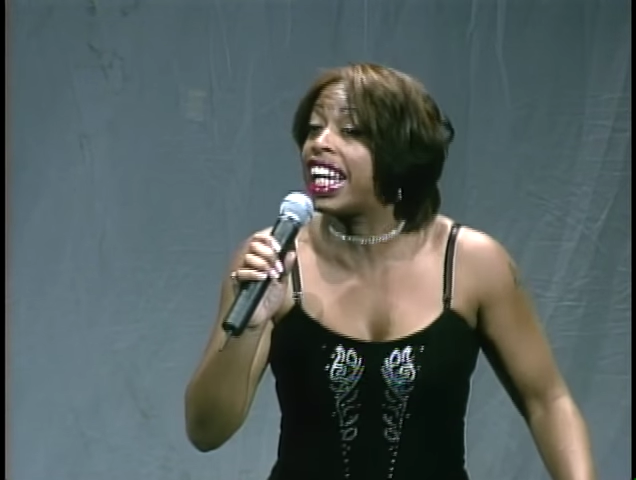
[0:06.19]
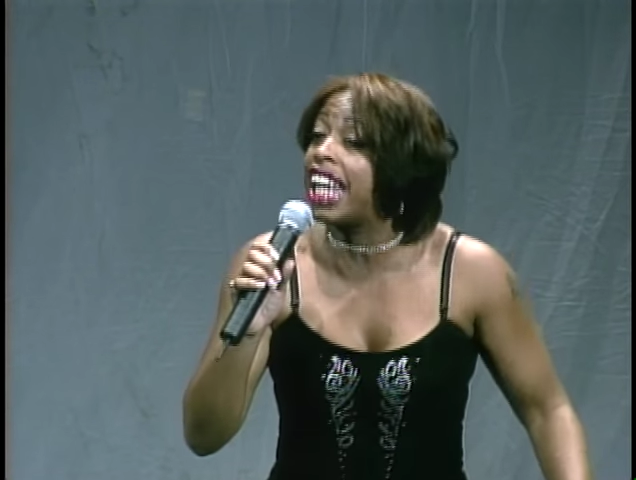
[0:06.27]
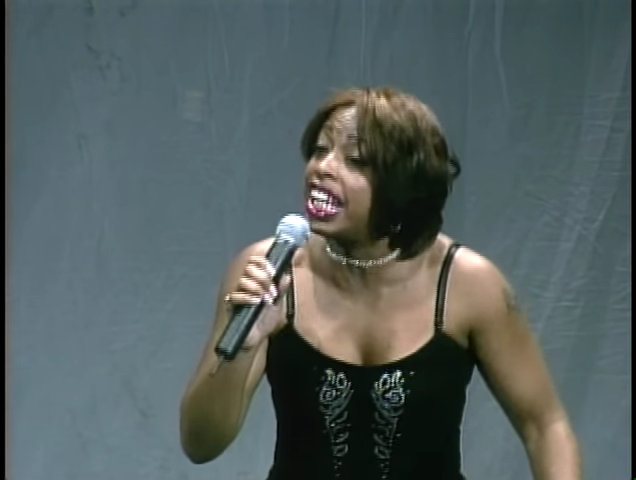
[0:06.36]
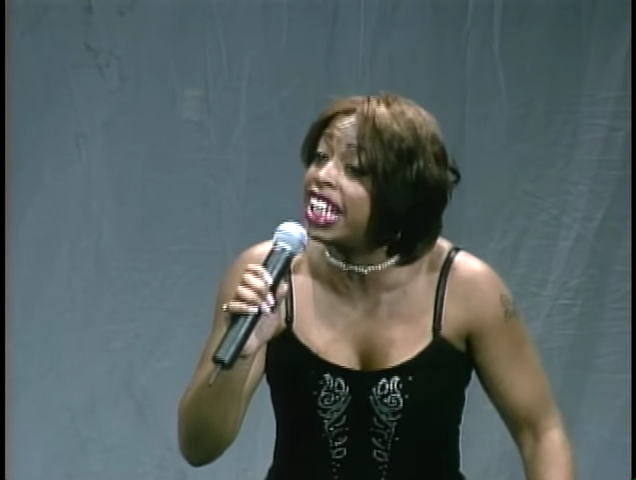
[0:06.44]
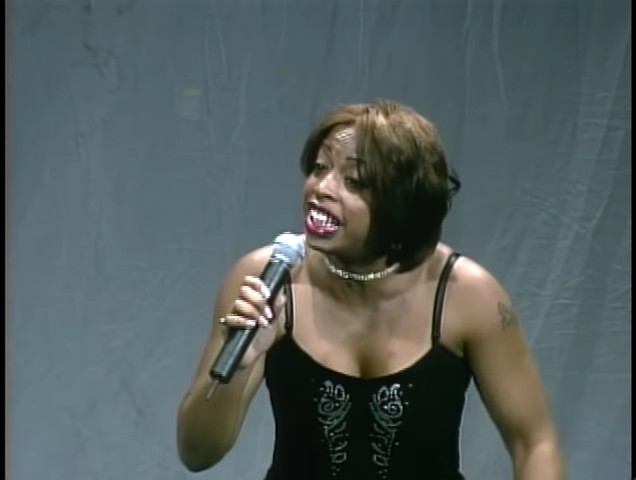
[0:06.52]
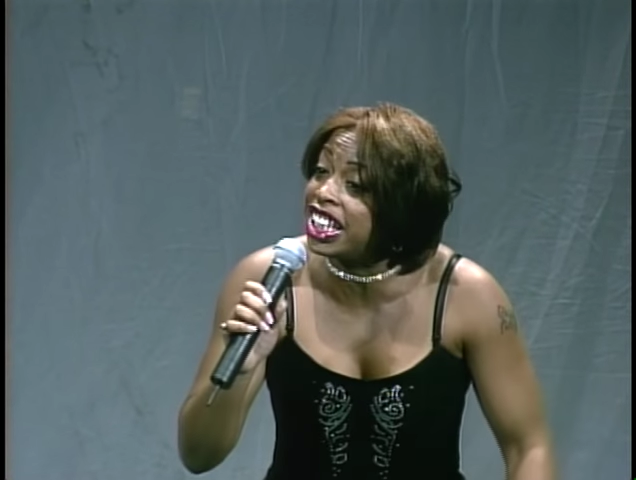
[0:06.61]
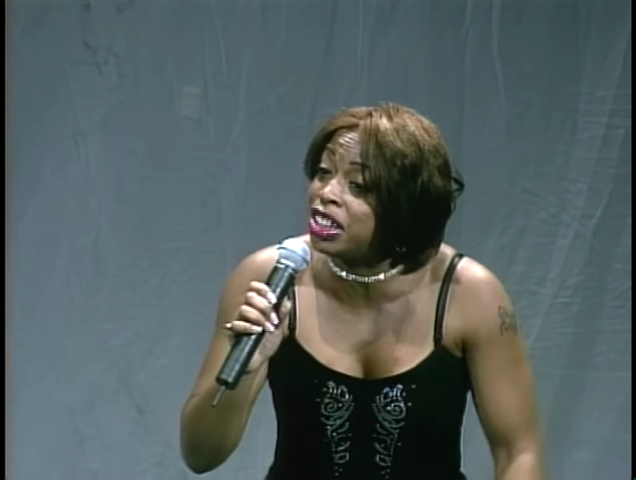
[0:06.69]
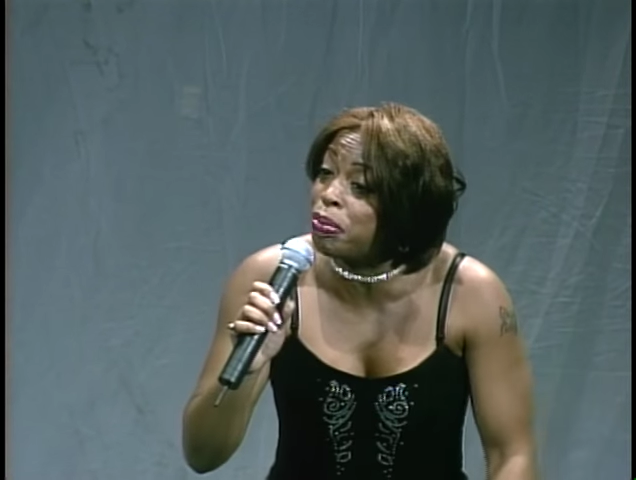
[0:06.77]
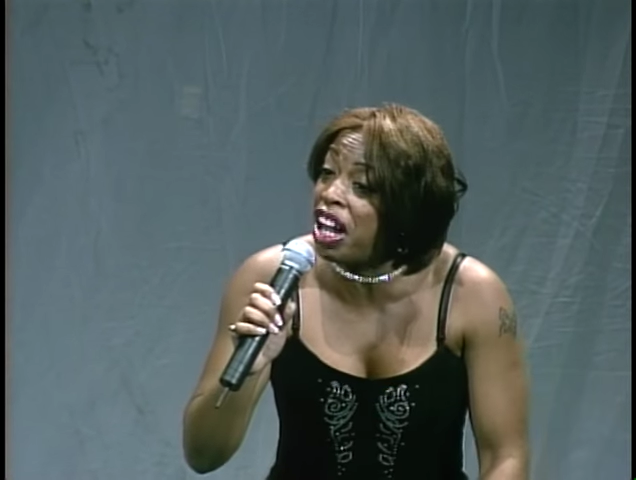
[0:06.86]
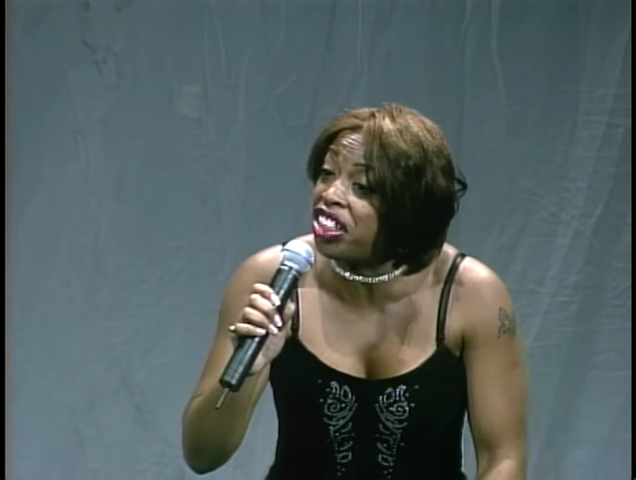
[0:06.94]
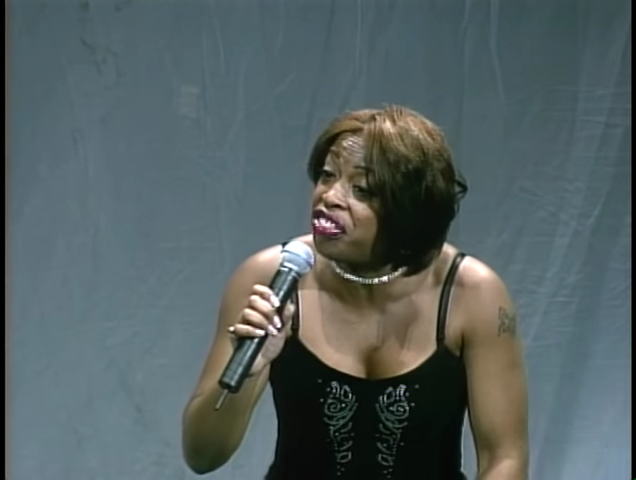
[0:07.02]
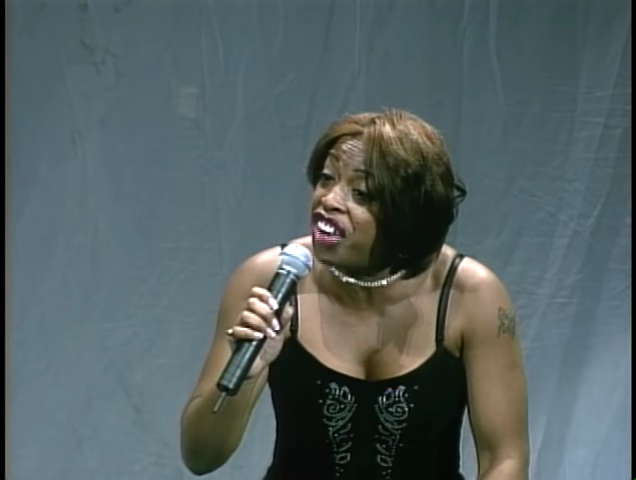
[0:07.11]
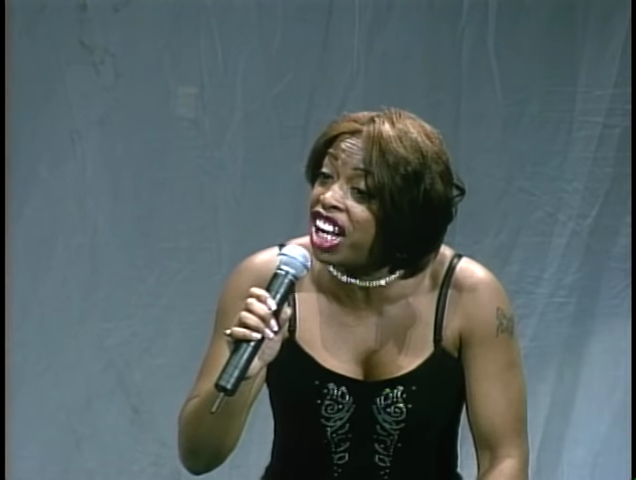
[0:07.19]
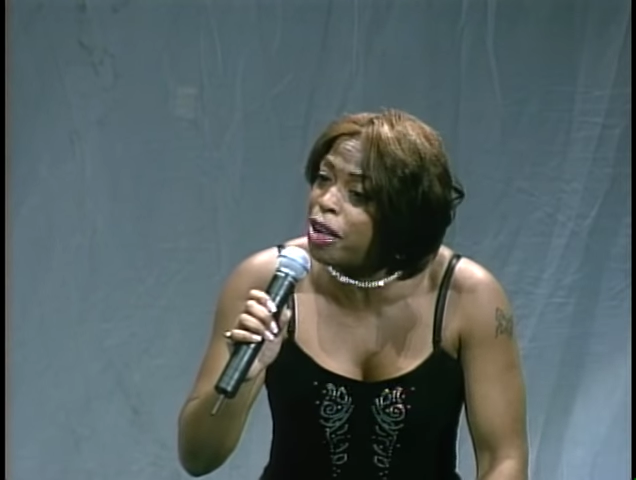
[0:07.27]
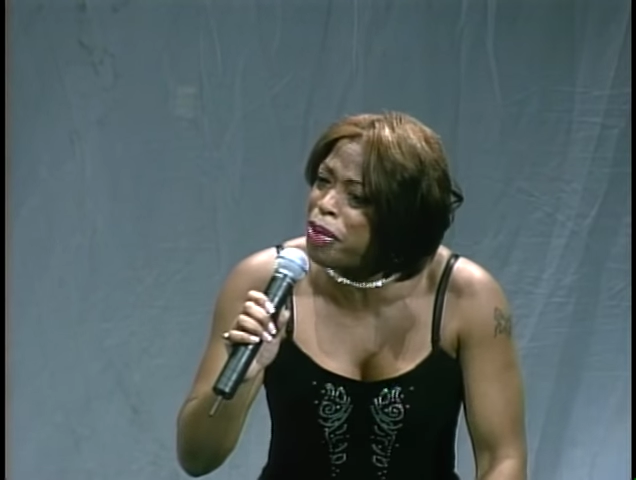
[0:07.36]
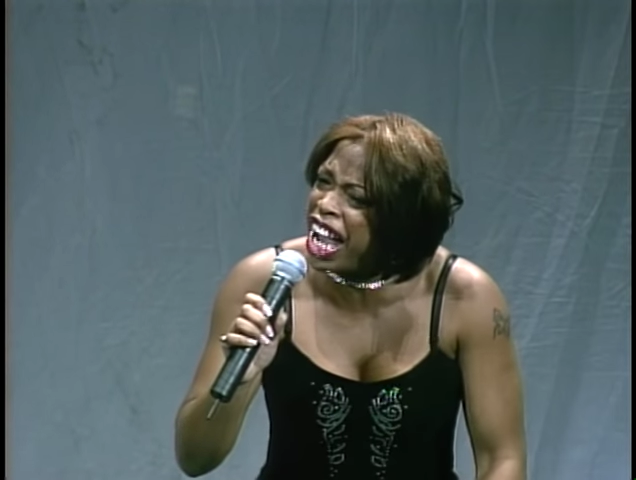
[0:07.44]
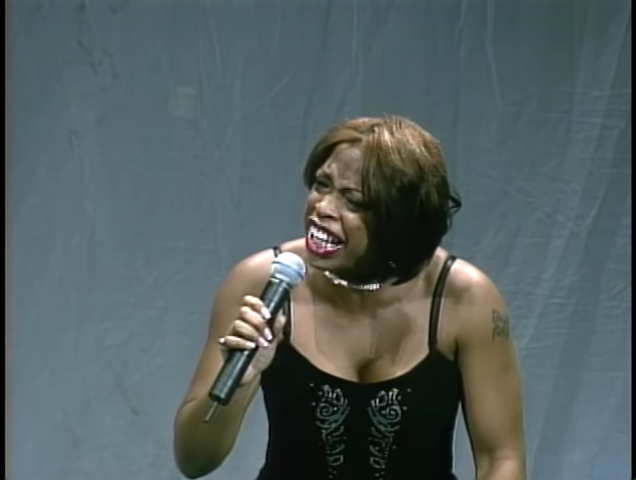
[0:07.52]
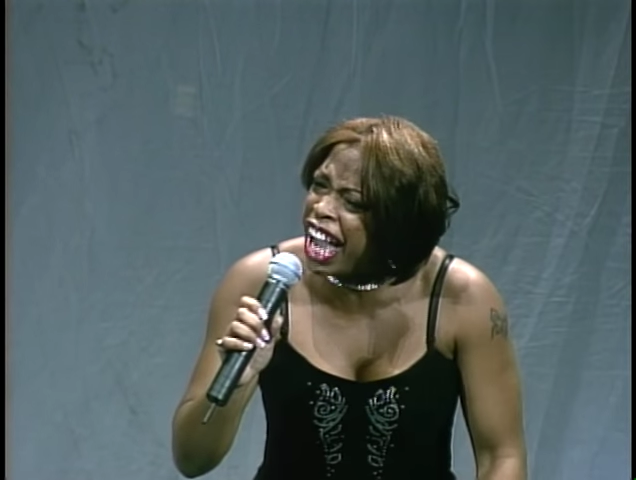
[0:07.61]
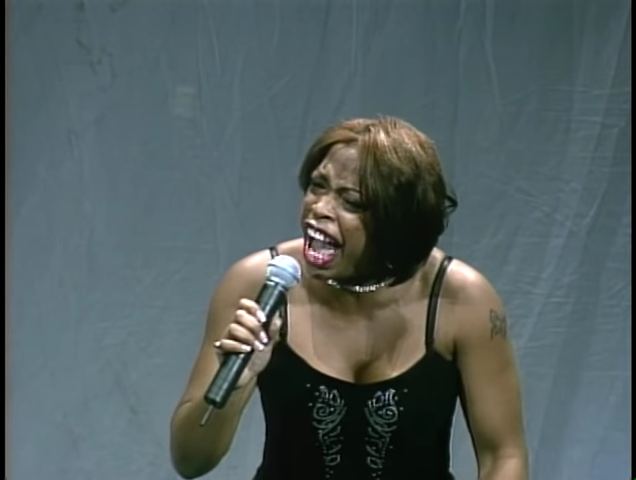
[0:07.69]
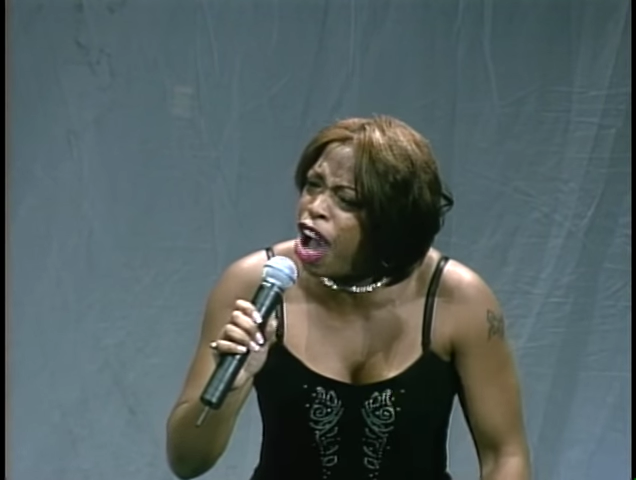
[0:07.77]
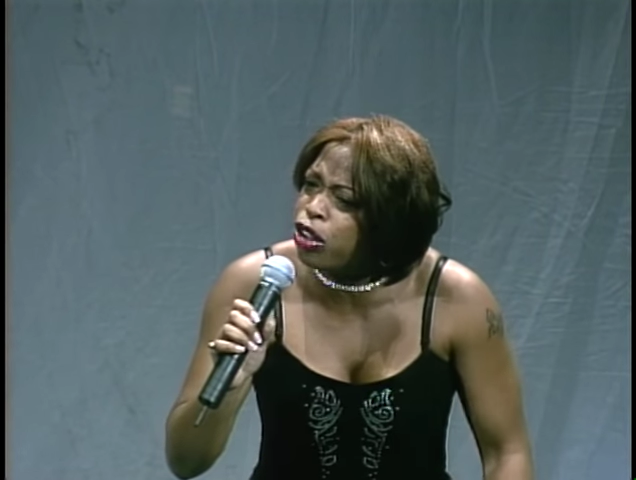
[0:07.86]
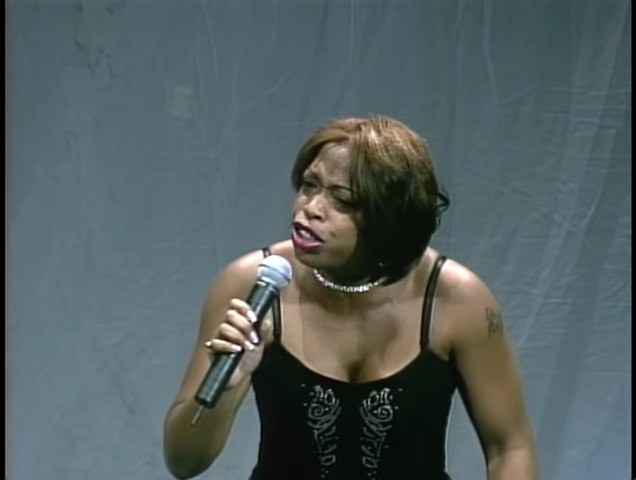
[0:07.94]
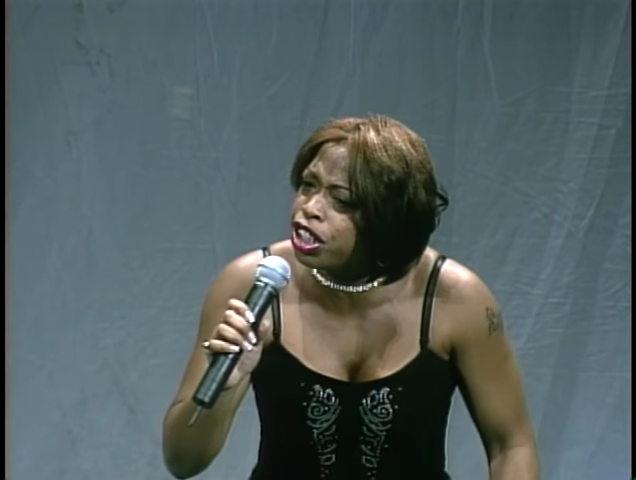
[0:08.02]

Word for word: I can't get this motherfucker back out.